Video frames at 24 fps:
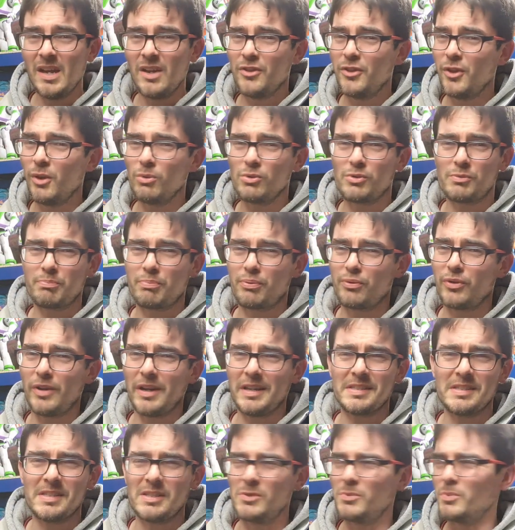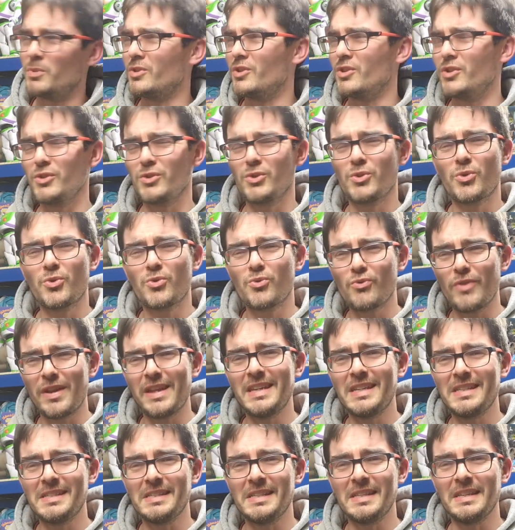those prices were just
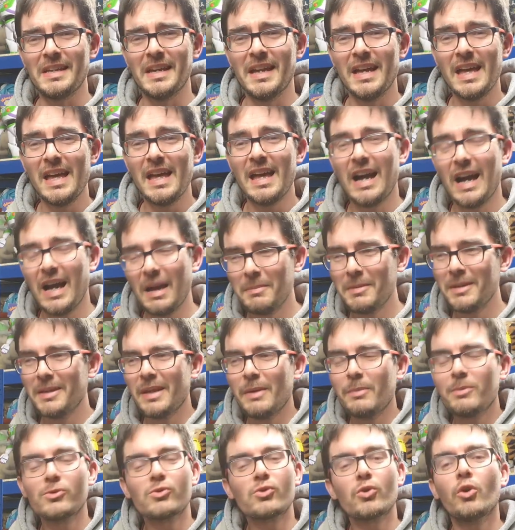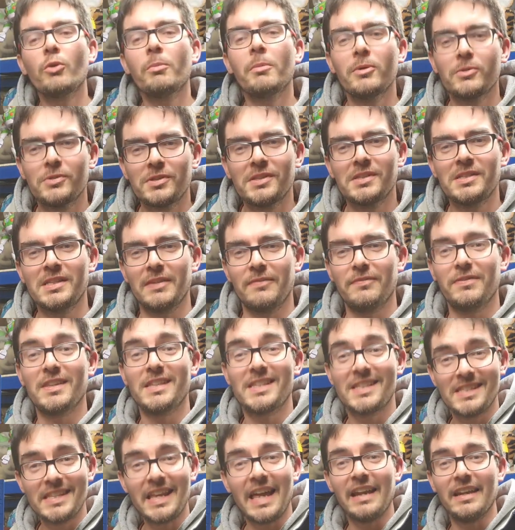crazy. I mean, it was almost as if the
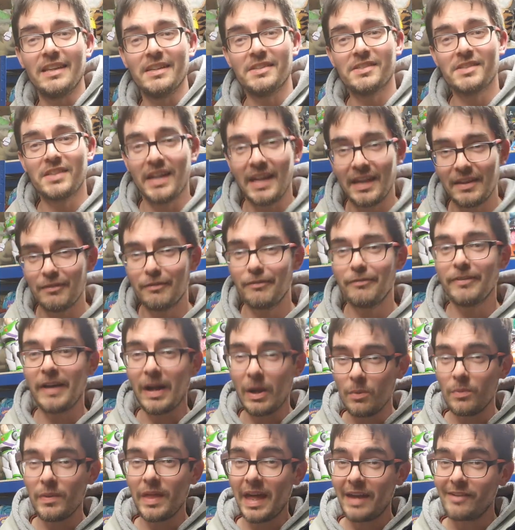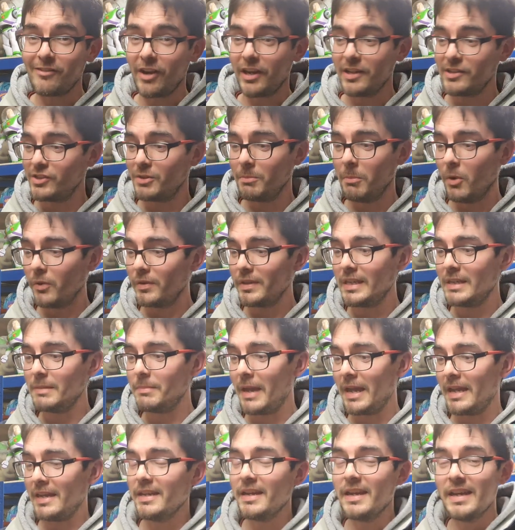sellers had found their item on
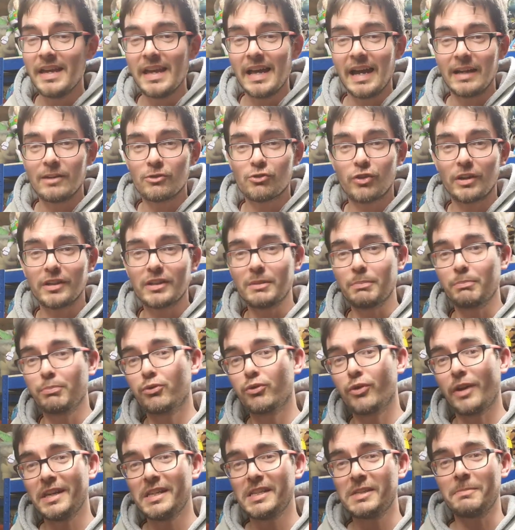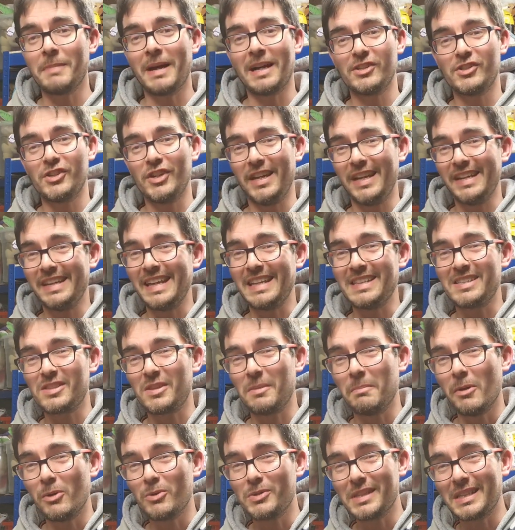eBay and tried to price match it against the
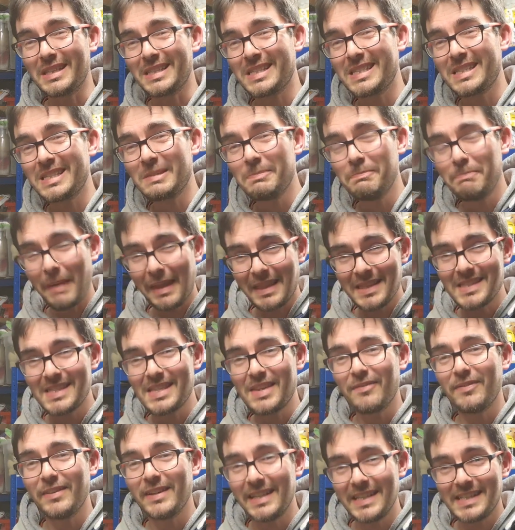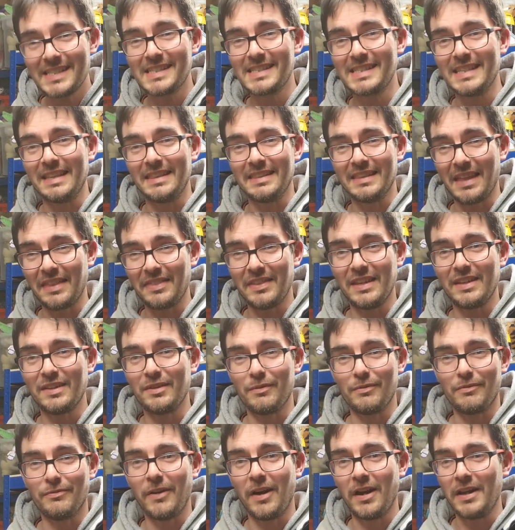most expensive listing that they
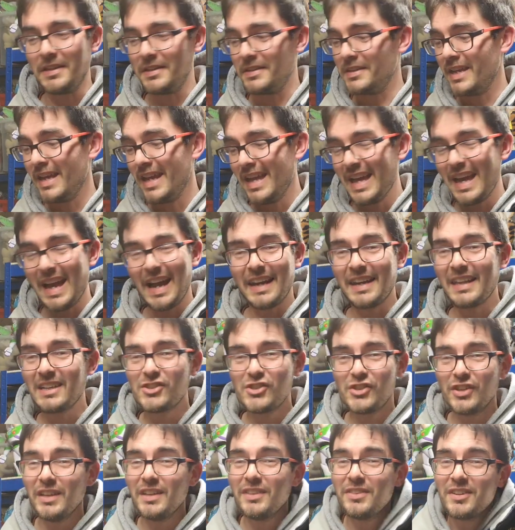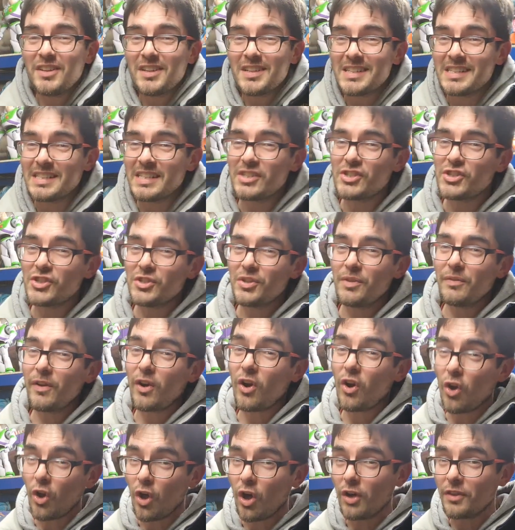could find. And actually, the condition of a
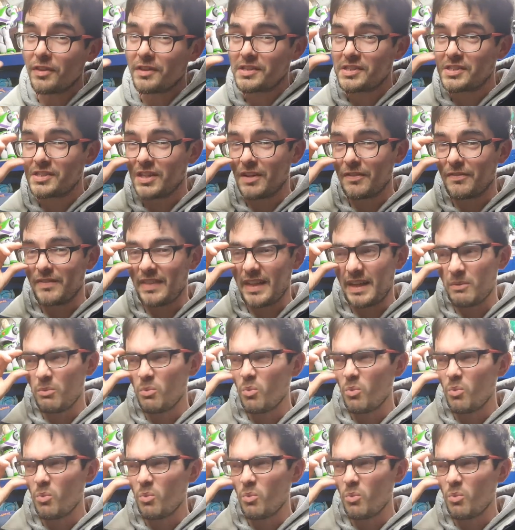lot of the stuff there